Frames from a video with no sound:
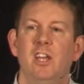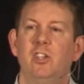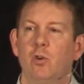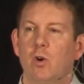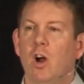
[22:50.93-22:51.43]

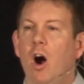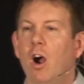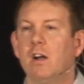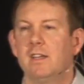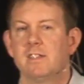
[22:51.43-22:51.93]
your
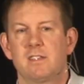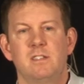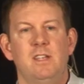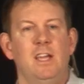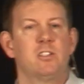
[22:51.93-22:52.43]
heart is in
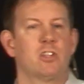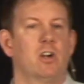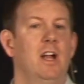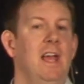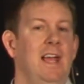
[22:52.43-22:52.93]

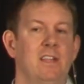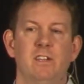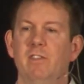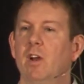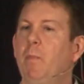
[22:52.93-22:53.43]
danger and the
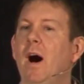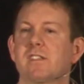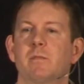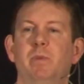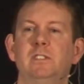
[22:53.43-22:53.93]
very
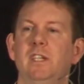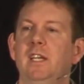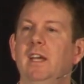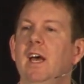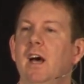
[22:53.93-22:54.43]

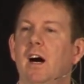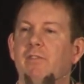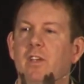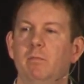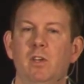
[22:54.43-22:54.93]
possibility of
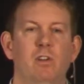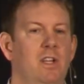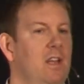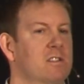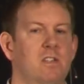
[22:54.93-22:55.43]
community
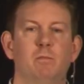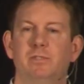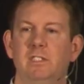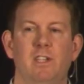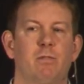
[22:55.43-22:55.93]
is
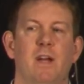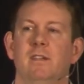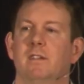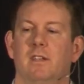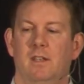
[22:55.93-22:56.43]
completely threatened.